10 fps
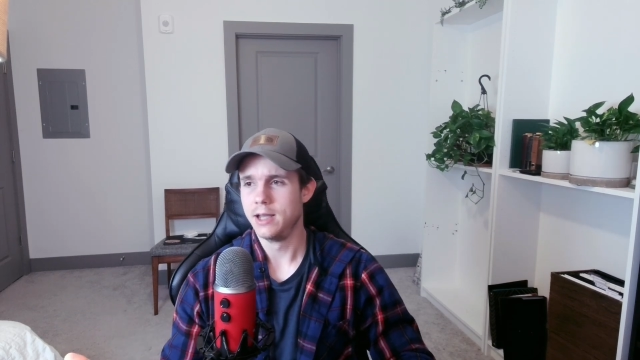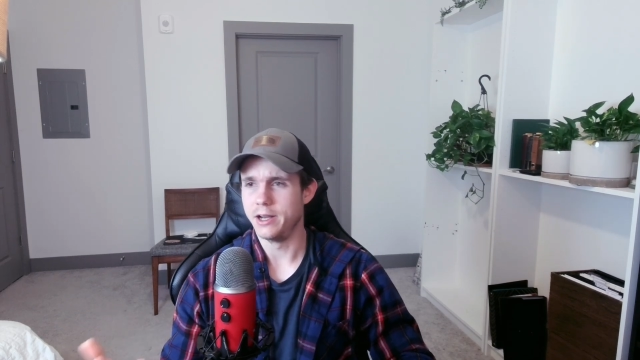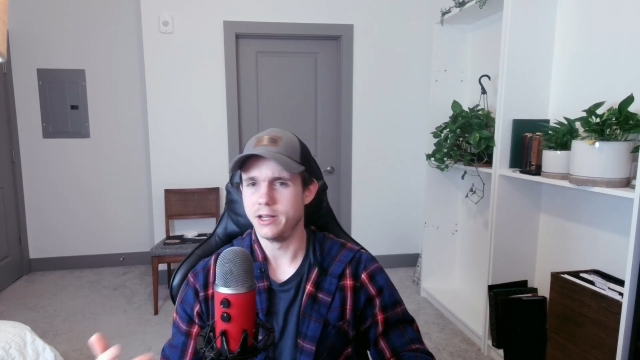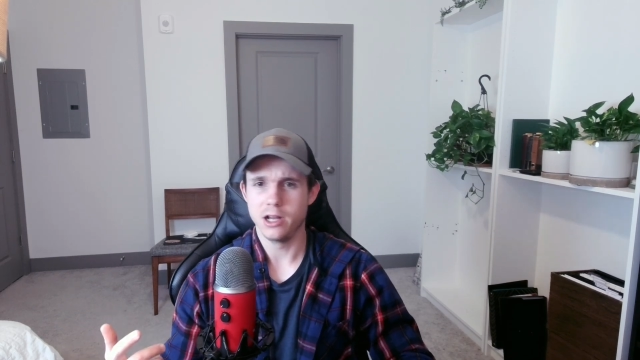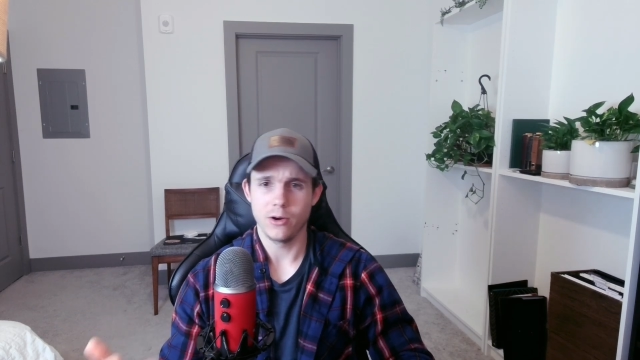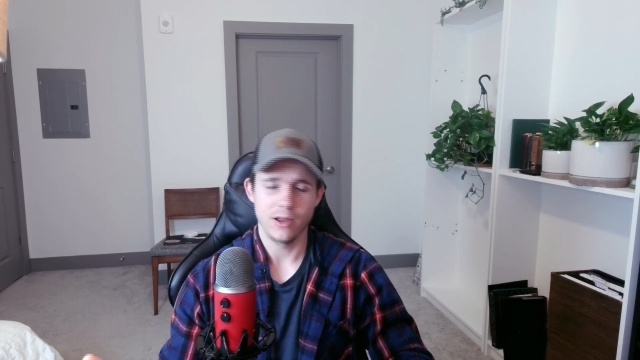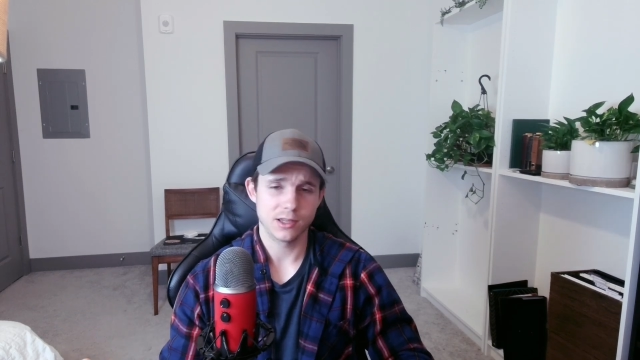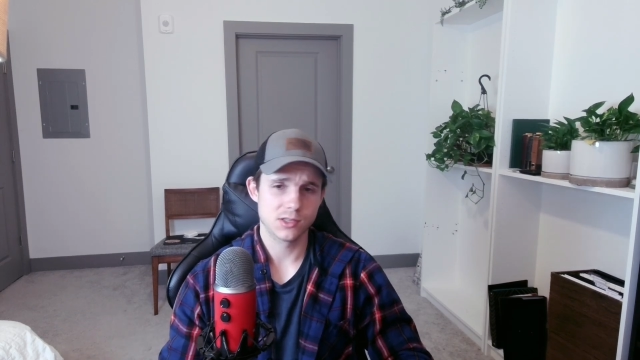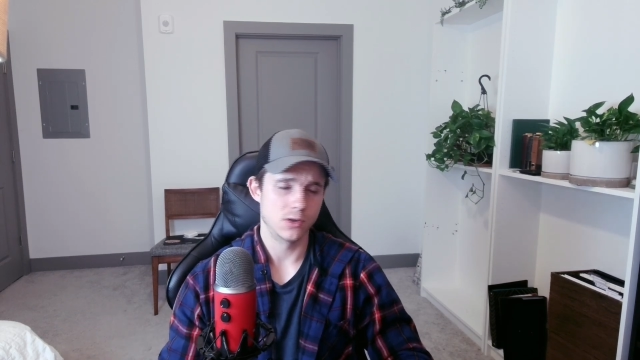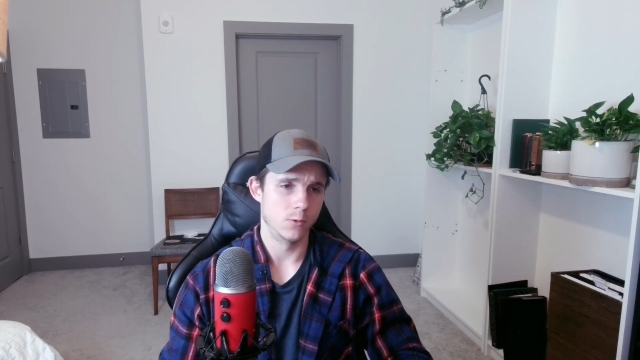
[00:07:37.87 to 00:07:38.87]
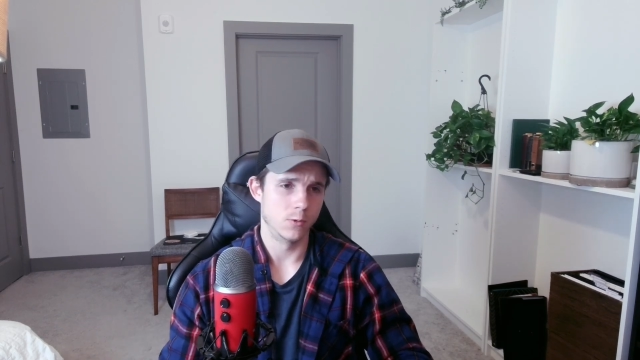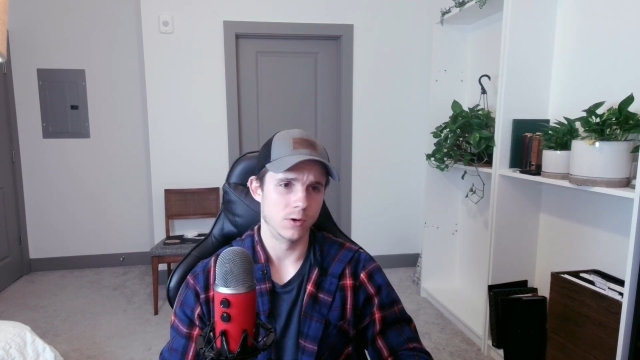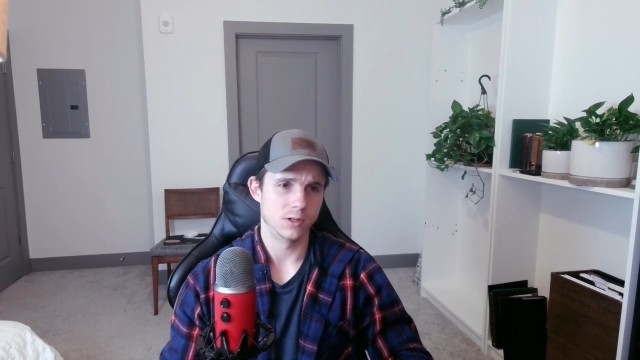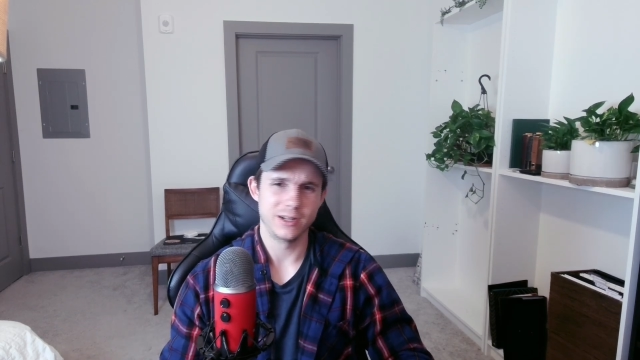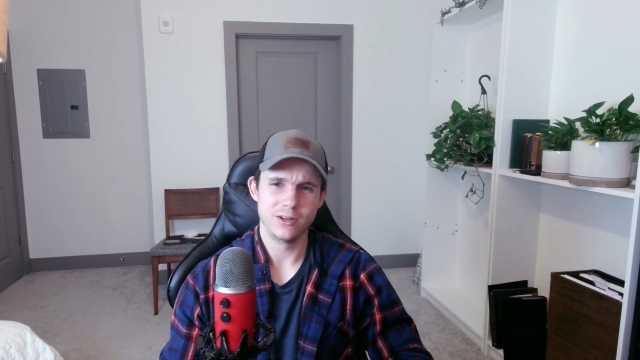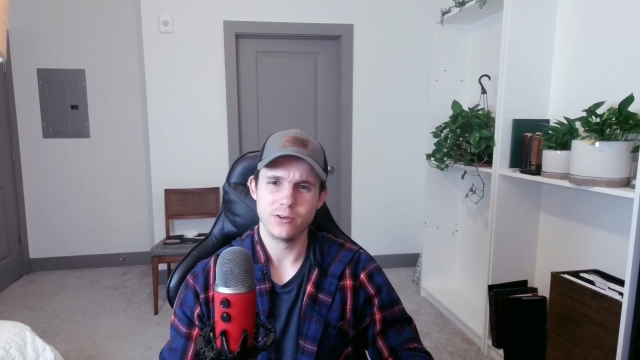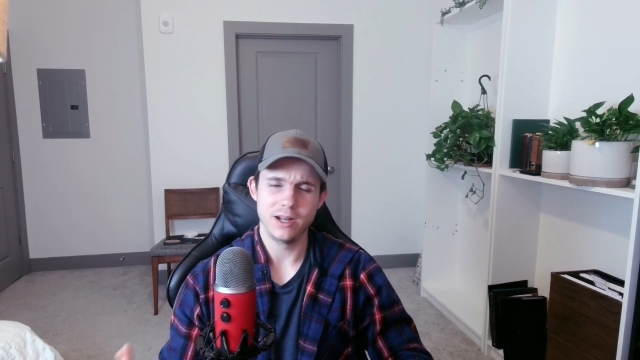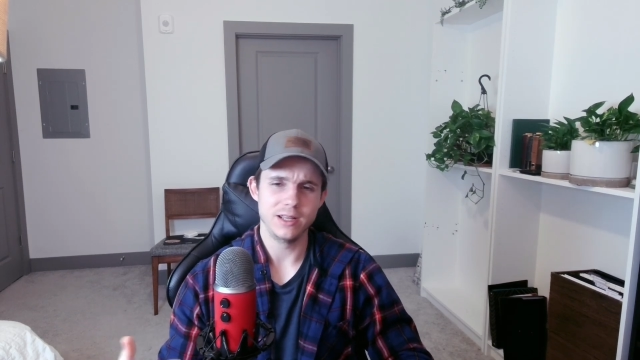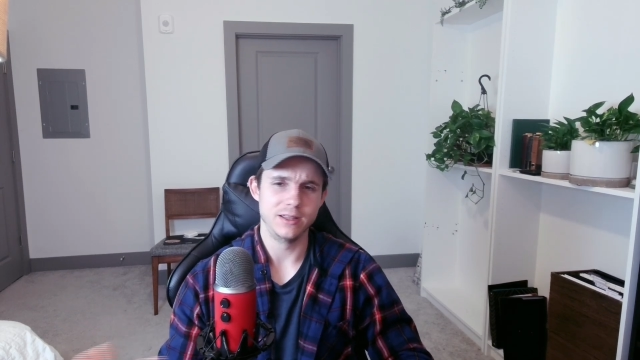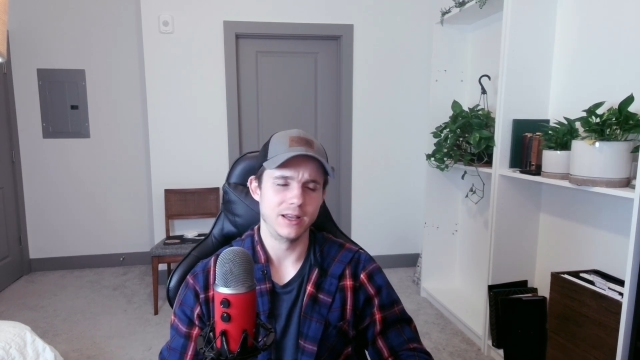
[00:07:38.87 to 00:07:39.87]
I didn't know how Xcode worked. I didn't know
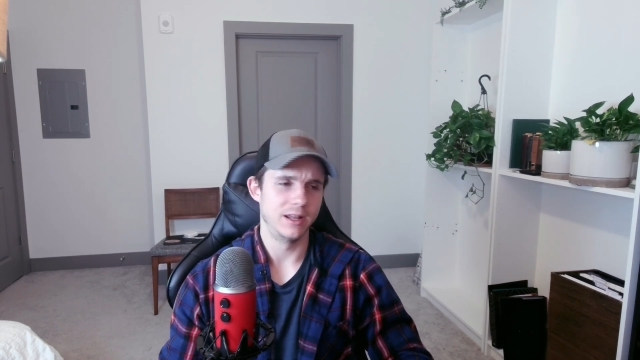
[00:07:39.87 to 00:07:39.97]
any of that.